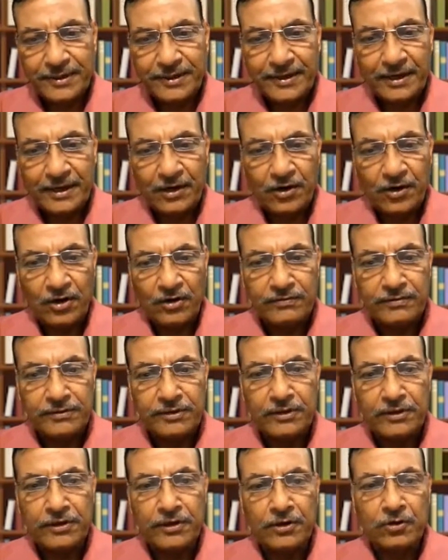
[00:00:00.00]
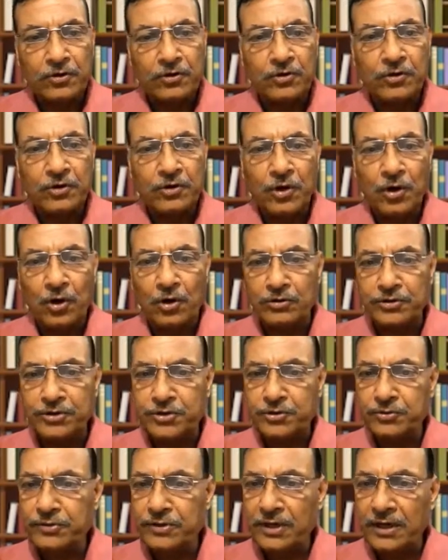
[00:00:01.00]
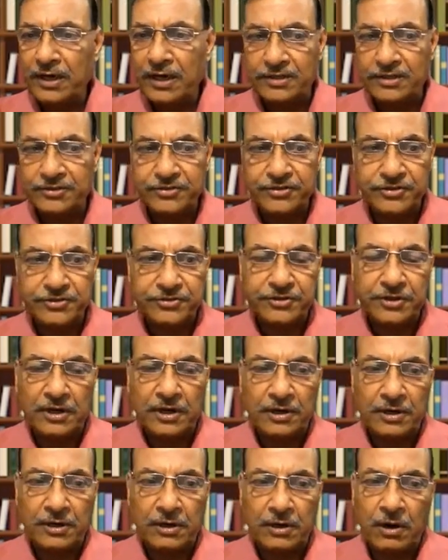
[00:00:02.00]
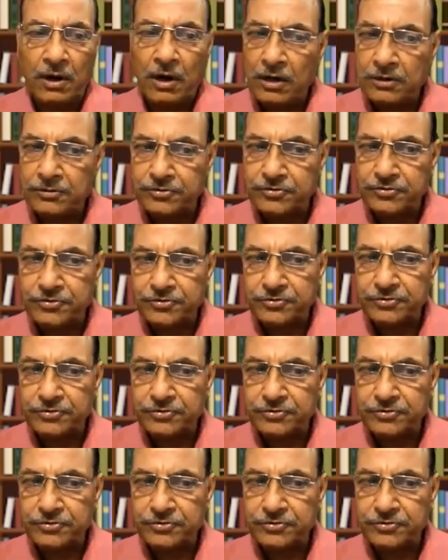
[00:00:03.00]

along with the longitudinal arches are lost,